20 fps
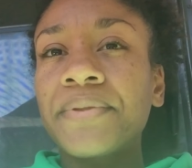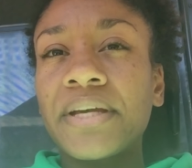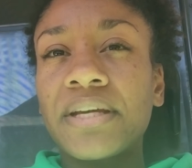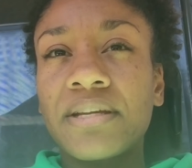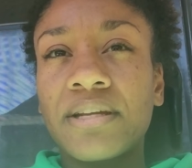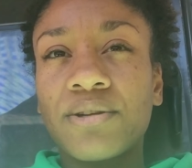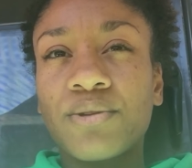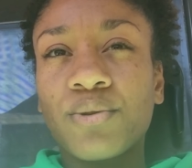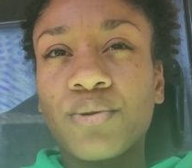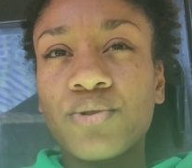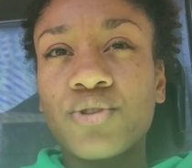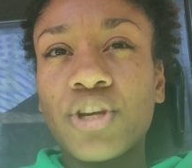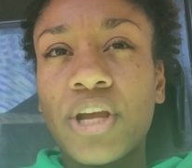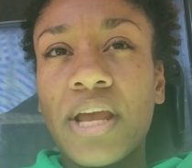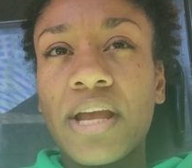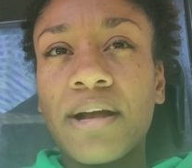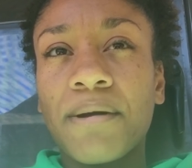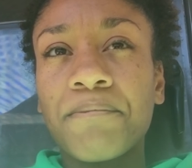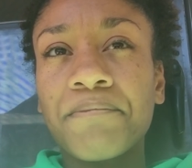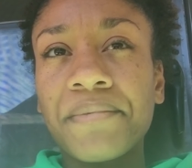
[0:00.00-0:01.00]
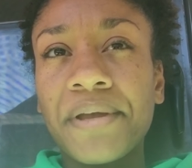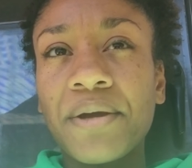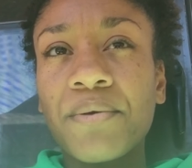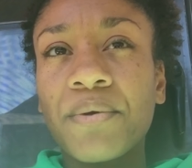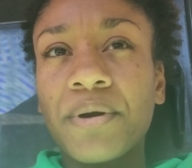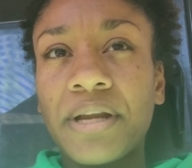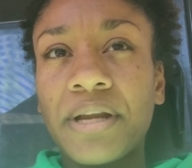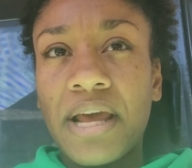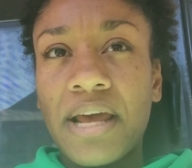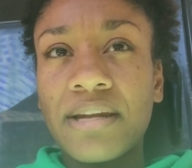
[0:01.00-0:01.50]
and I told Jake, I'm like,
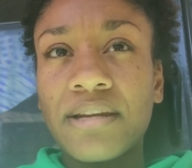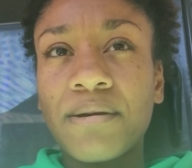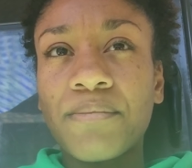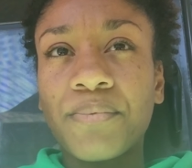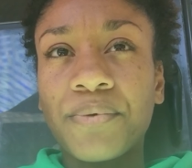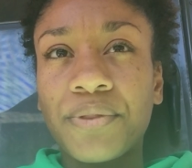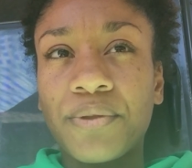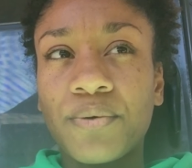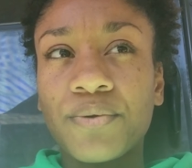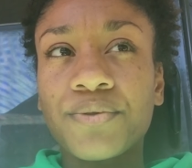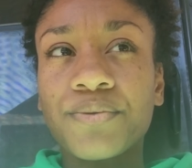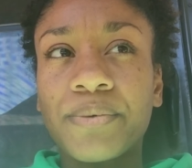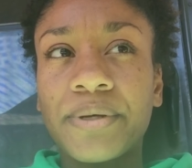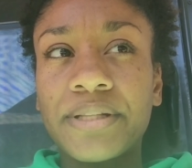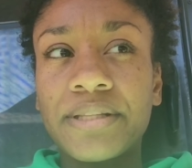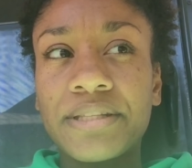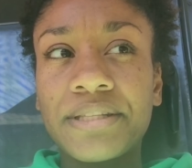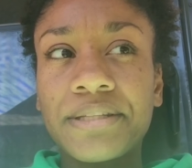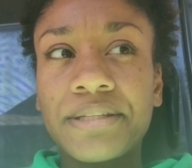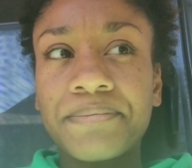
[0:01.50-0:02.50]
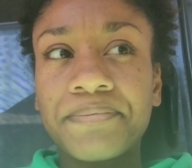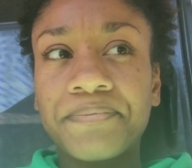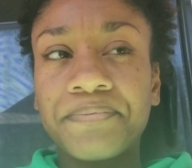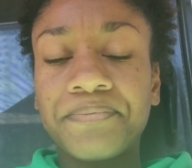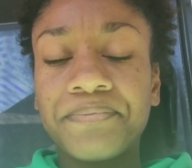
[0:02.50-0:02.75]
to end up with those ones.